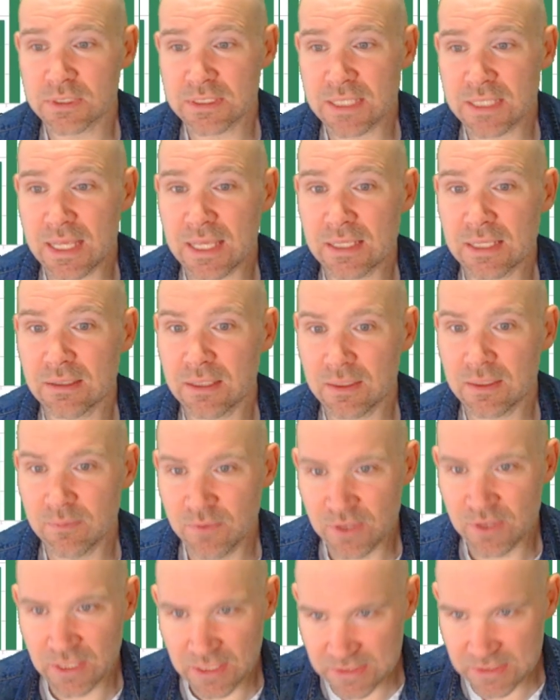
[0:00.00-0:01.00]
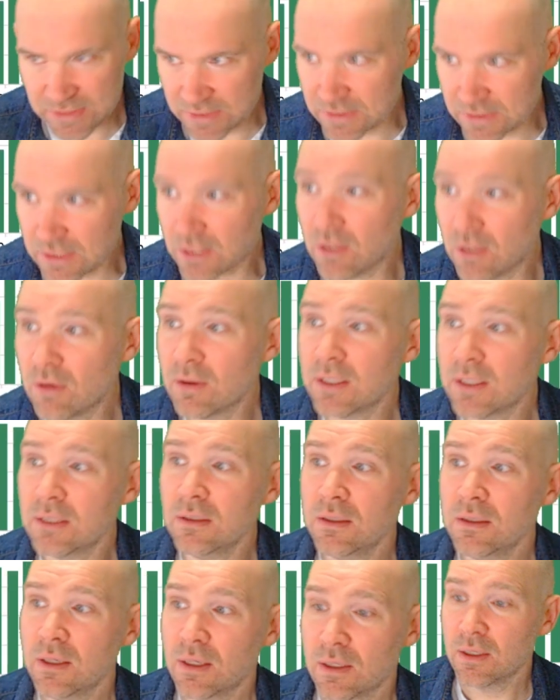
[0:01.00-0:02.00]
say that it's in
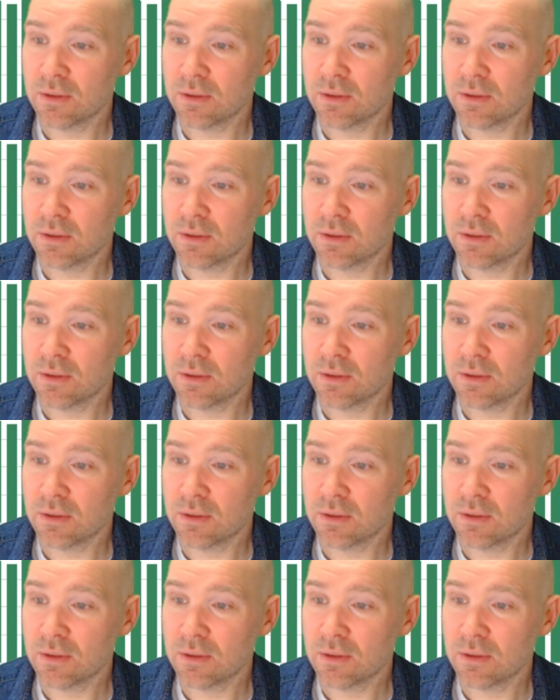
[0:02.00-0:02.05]
decline,